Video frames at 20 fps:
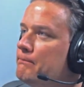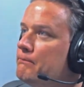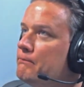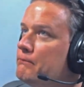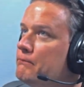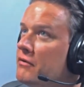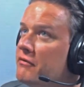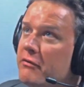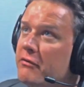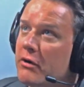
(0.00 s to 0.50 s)

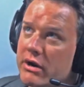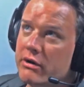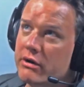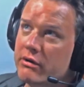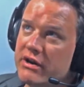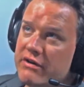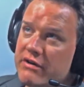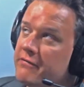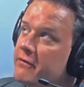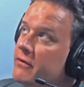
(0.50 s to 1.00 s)
Before I go
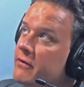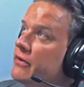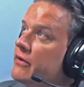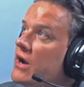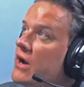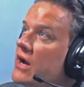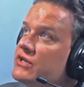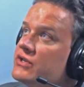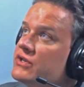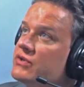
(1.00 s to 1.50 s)
any
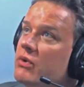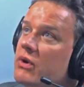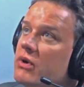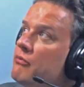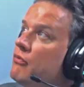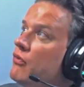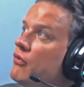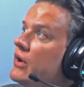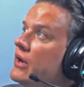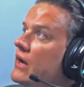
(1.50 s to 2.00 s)
further, I just
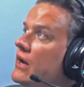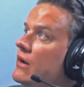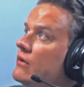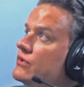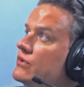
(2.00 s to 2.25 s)
want to point out,